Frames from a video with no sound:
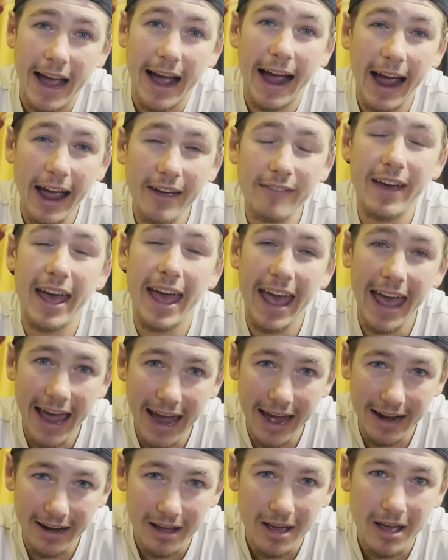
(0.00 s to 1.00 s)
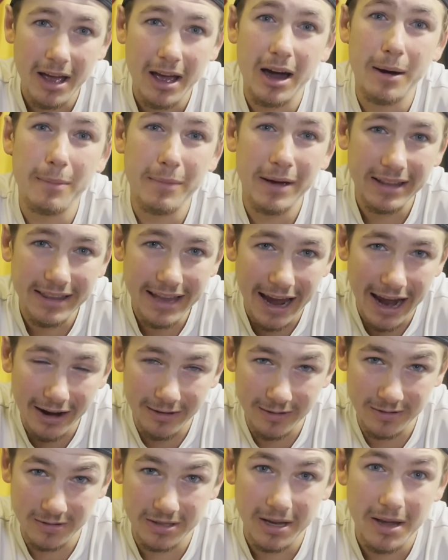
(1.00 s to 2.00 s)
I've had a
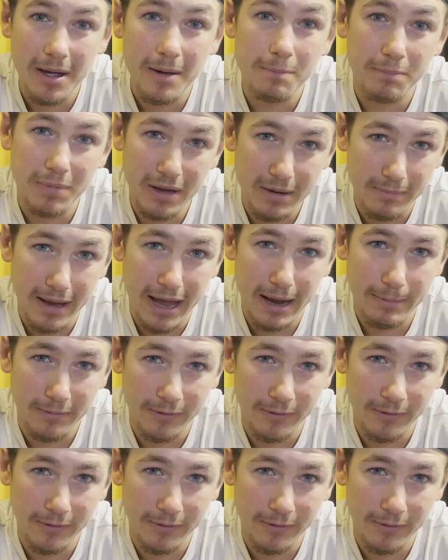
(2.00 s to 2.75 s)
McDonald's Big Mac